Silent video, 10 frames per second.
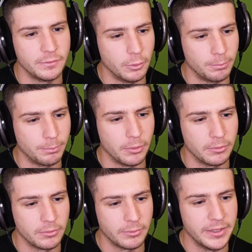
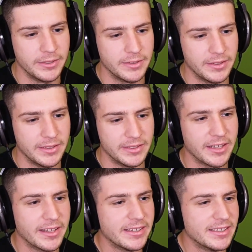football, right? It's
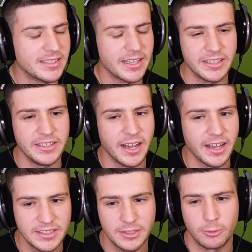not like
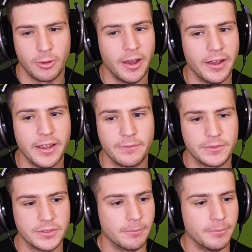Jacek or I have
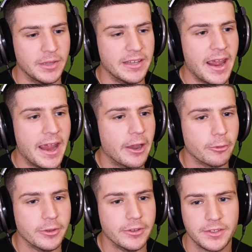some
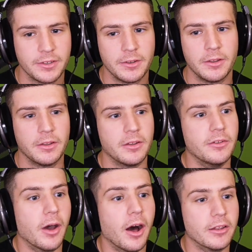inherent
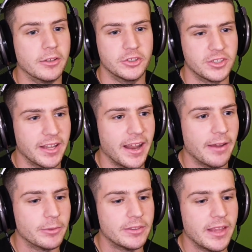knowledge that
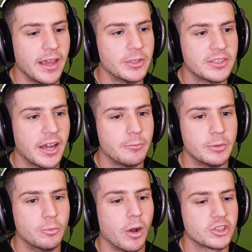every time
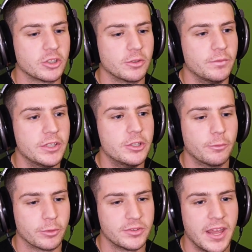we watch a video
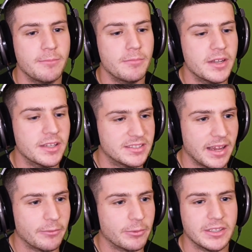for 10 minutes,
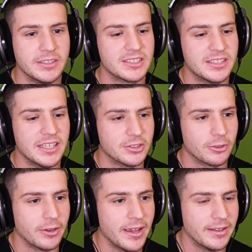everything stays
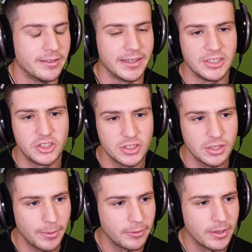in our head. Like it's just
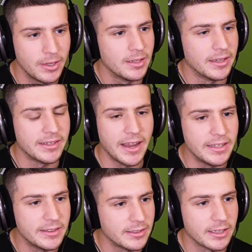about like
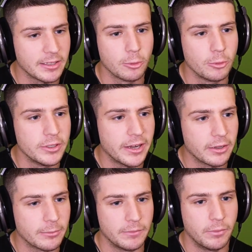anything, like learning how
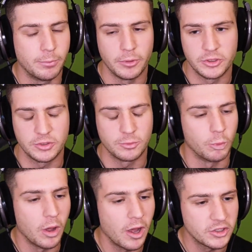to play football. It's just
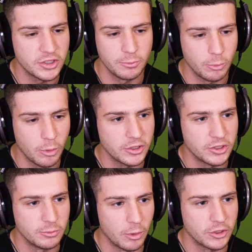watching
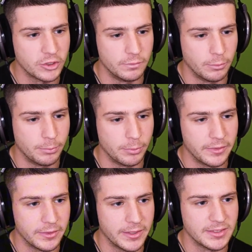football. And I
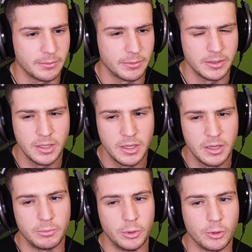think that's something
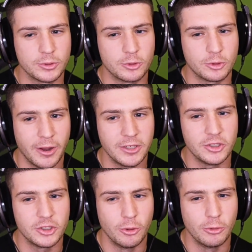we also try and
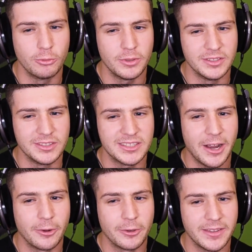show in
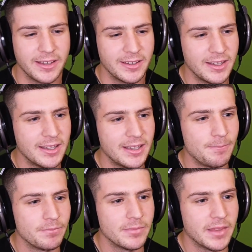scouting, that
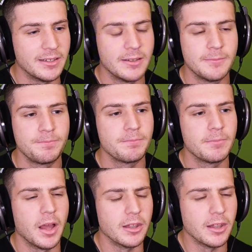like
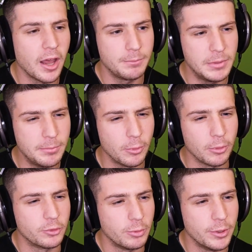a lot of people
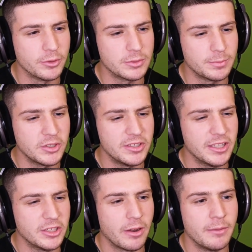on Twitter, especially,
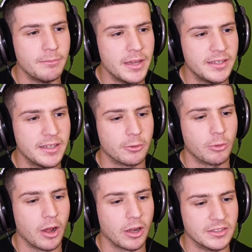they try and make it a
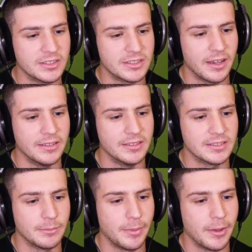rocket
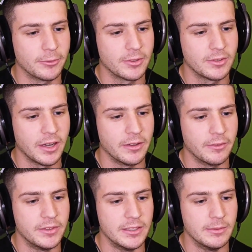science about kind
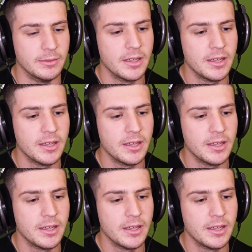of the